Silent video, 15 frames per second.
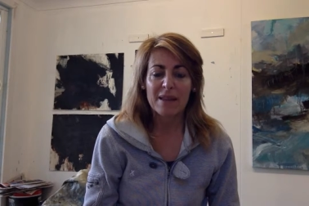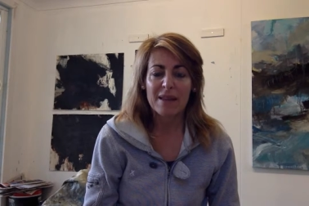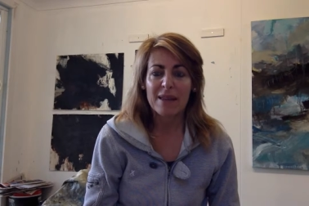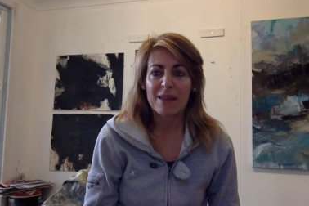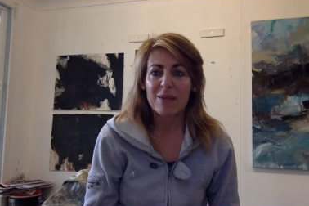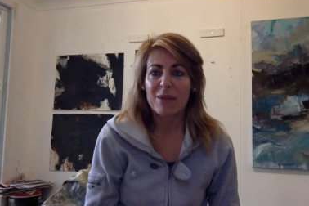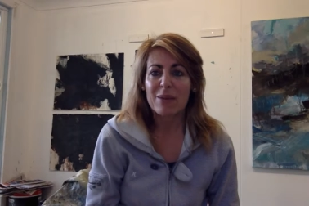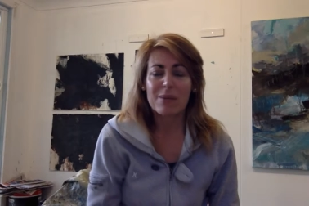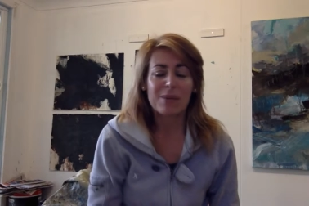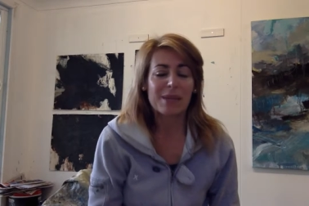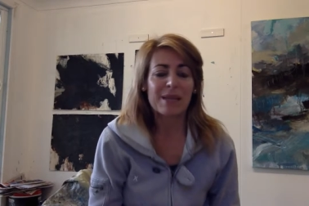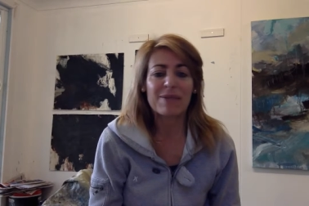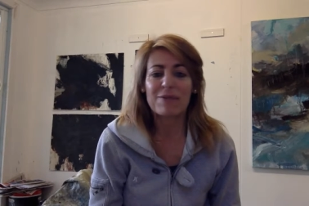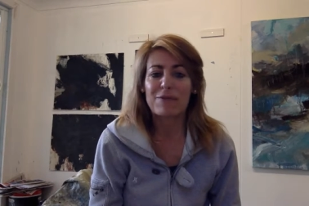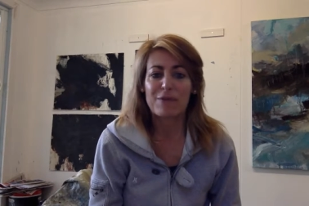It was
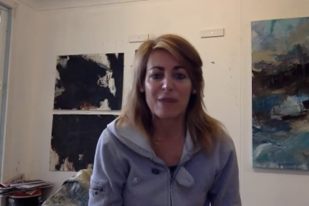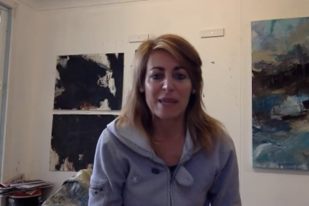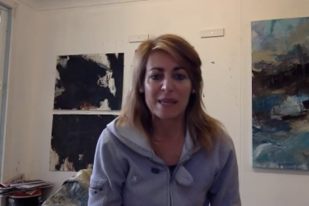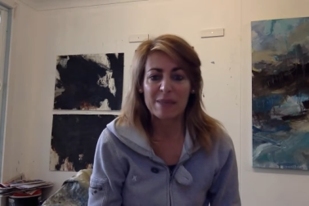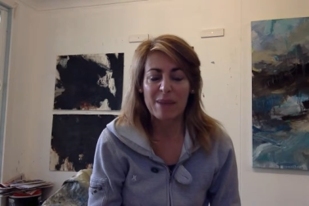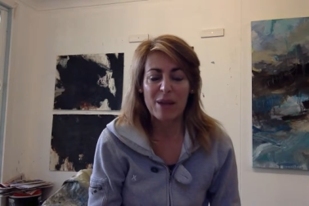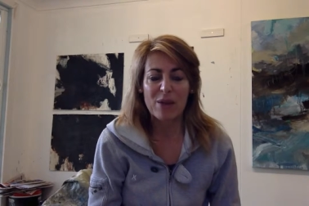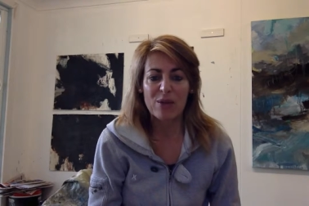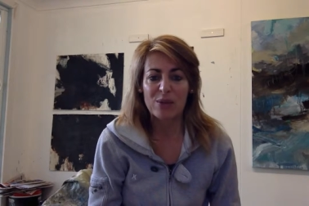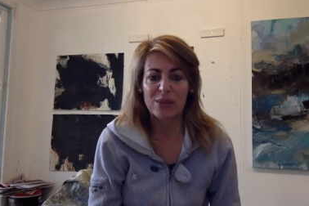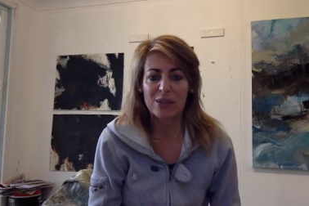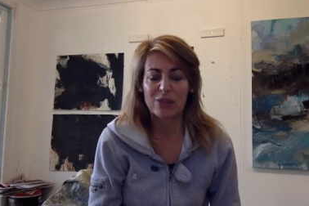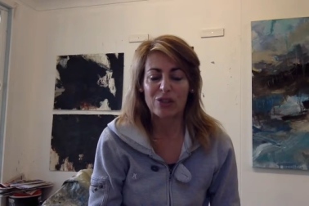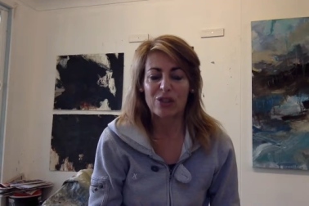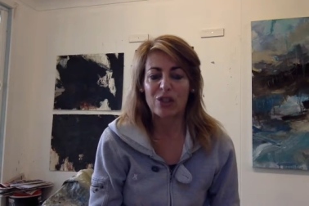even fears about who was
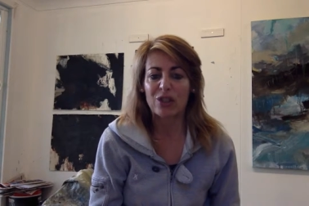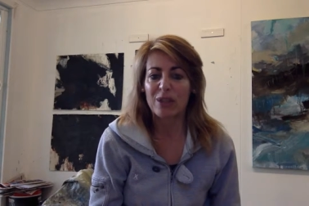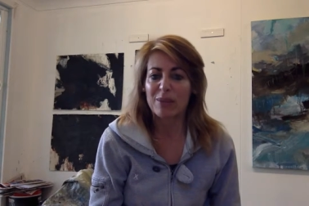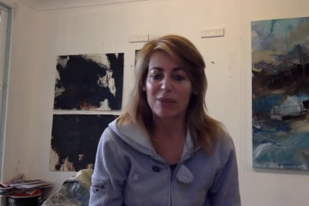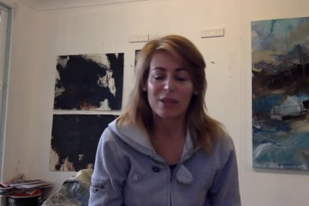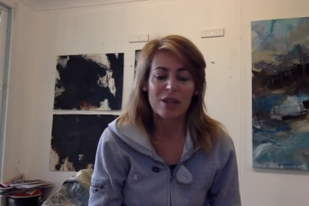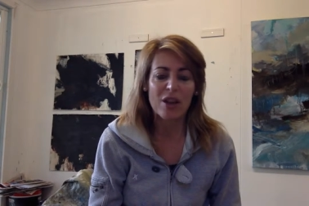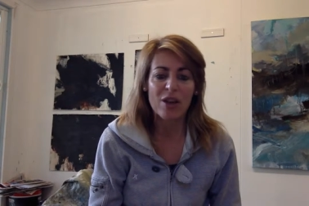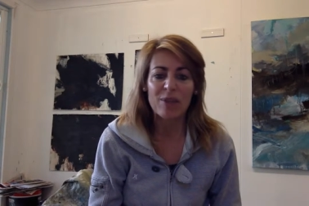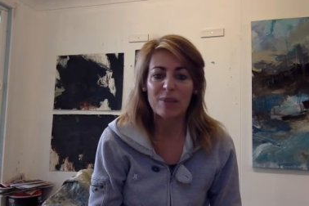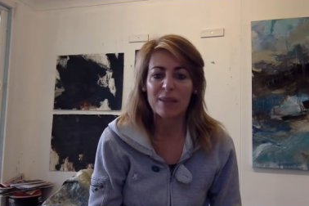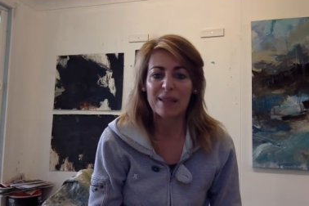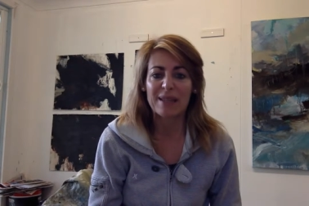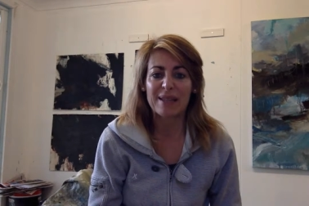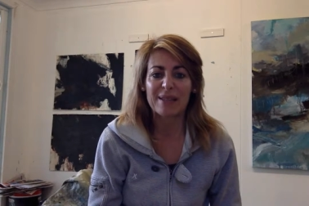going to turn up to the
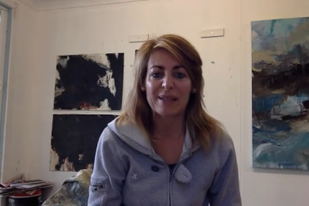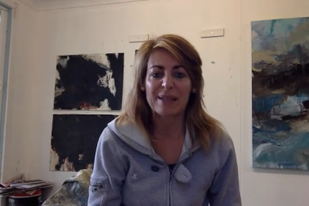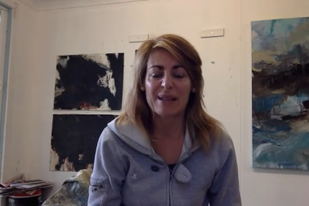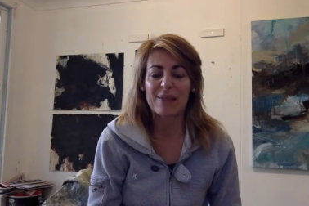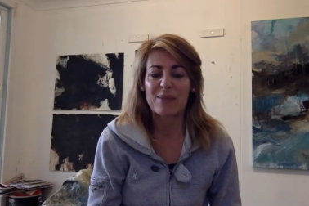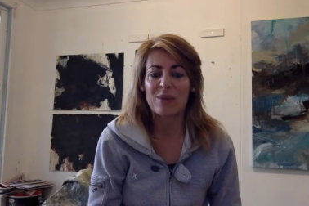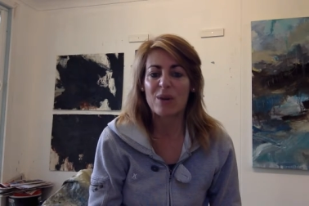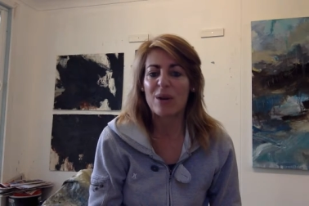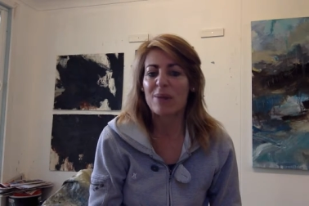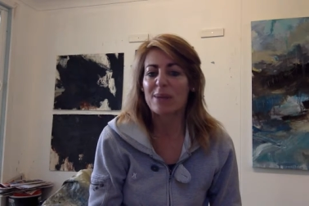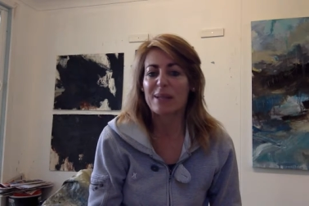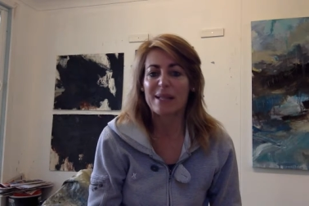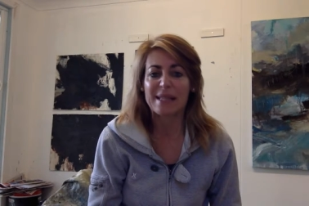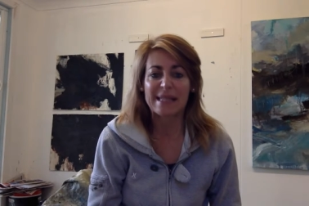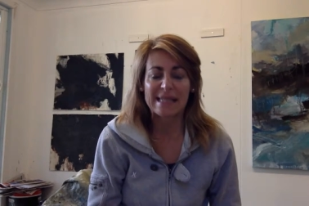opening and what I was
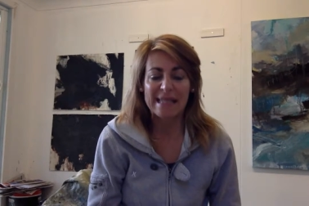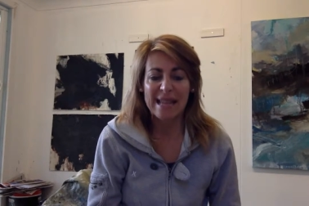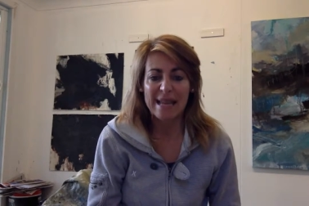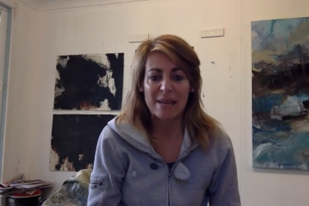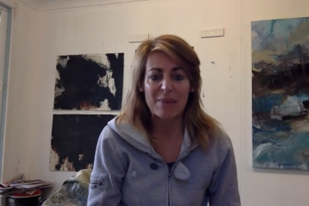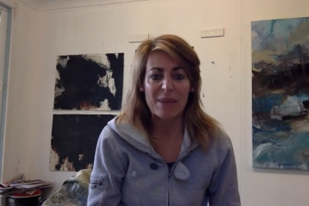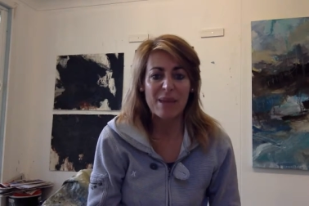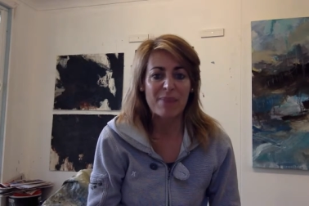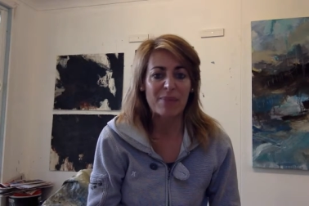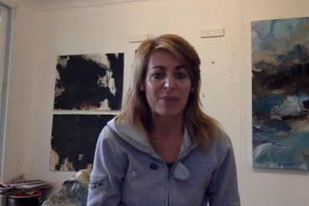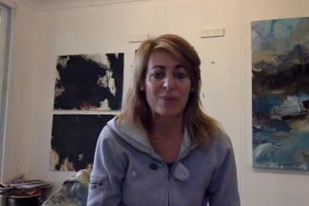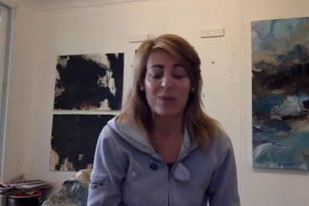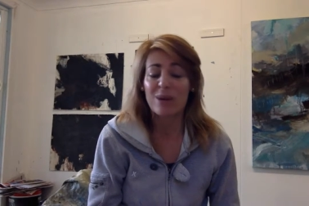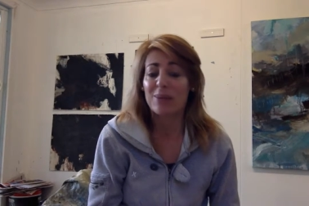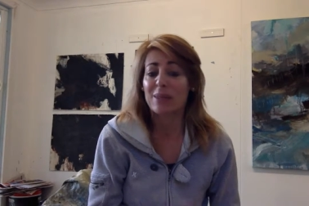going to say to people
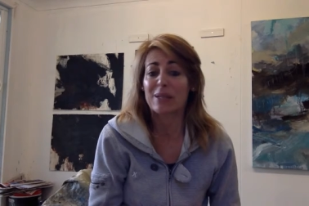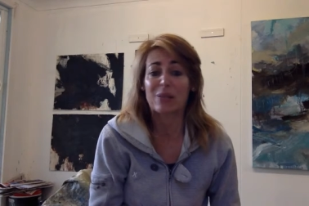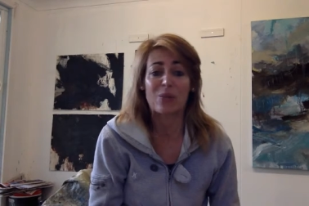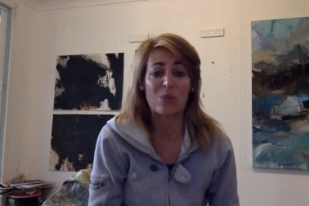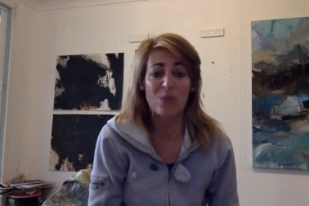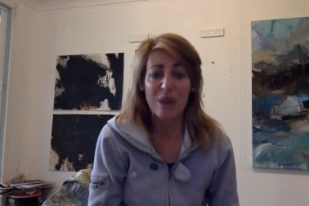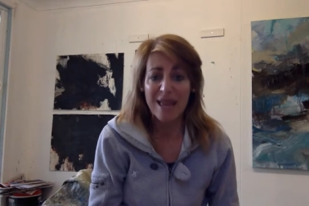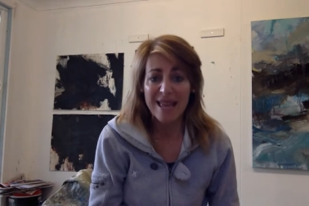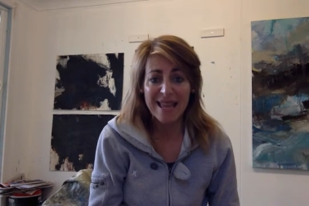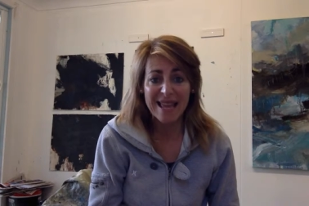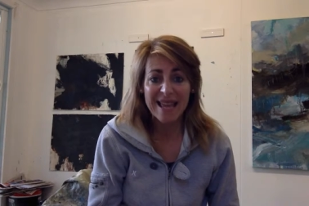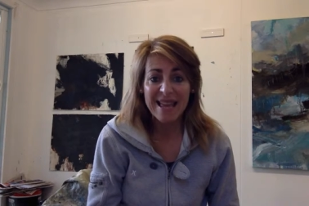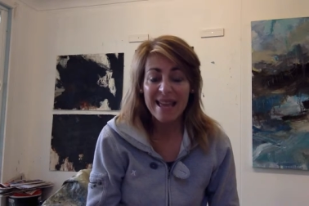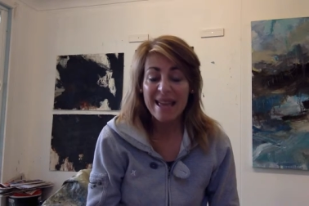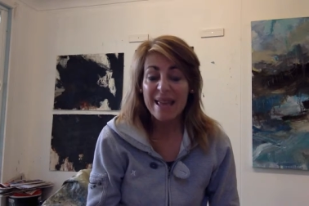and what I was going to wear.
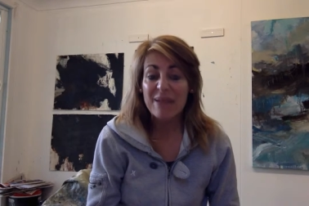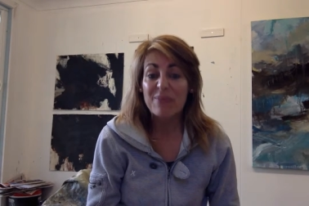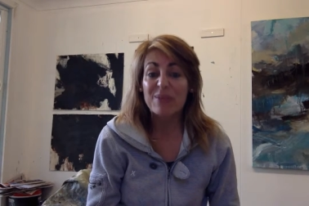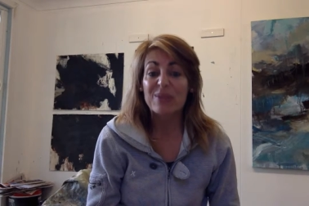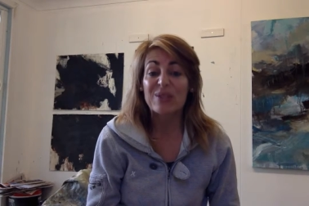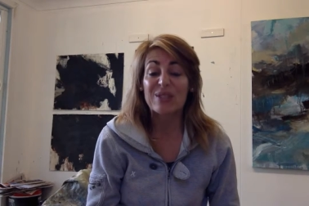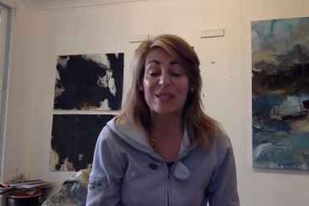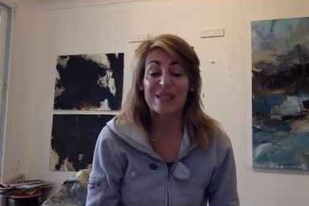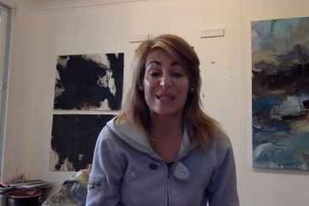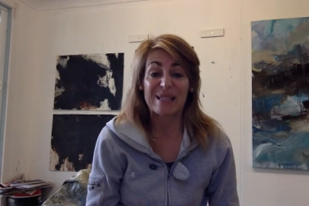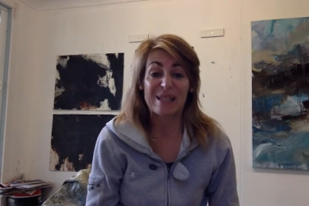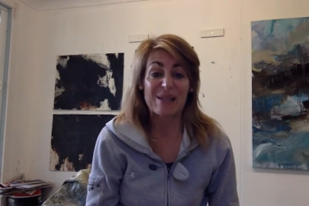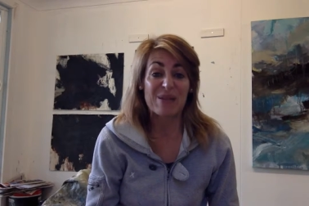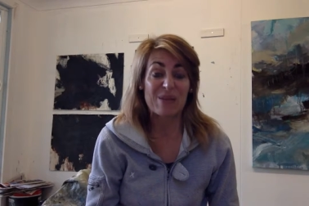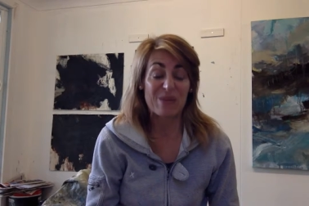It was just this
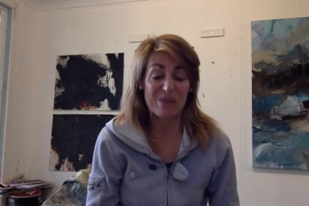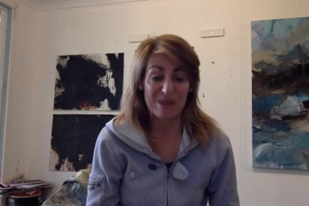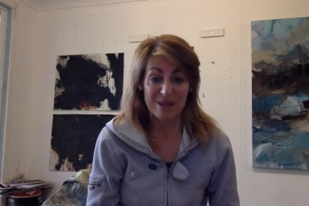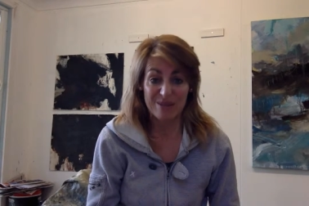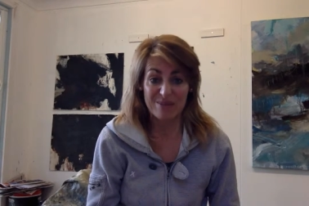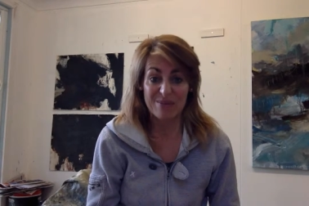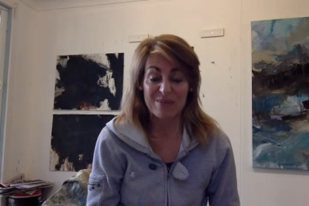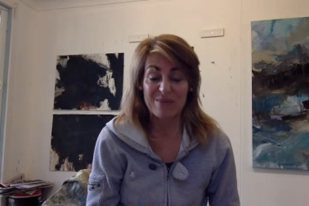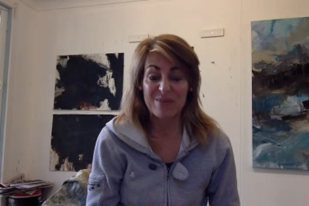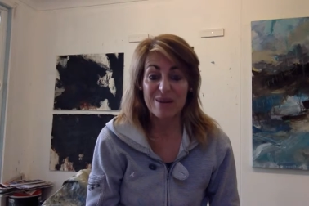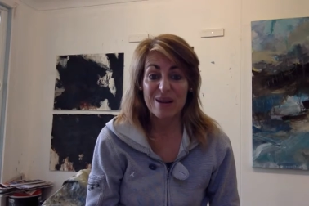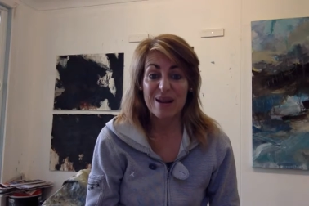incredible